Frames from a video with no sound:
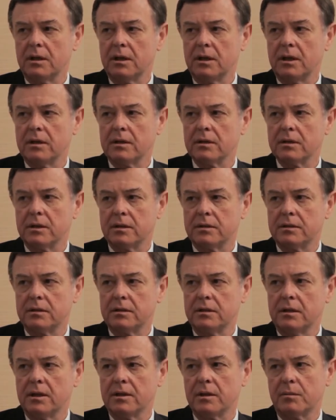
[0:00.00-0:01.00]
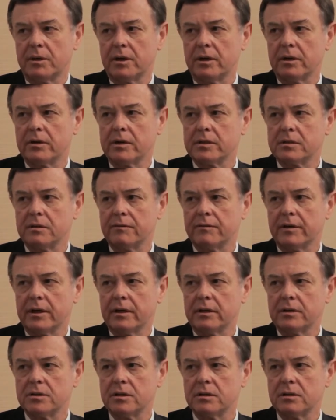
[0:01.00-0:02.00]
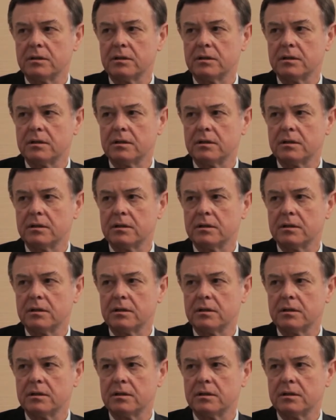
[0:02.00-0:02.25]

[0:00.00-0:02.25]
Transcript: in the progress of that issue.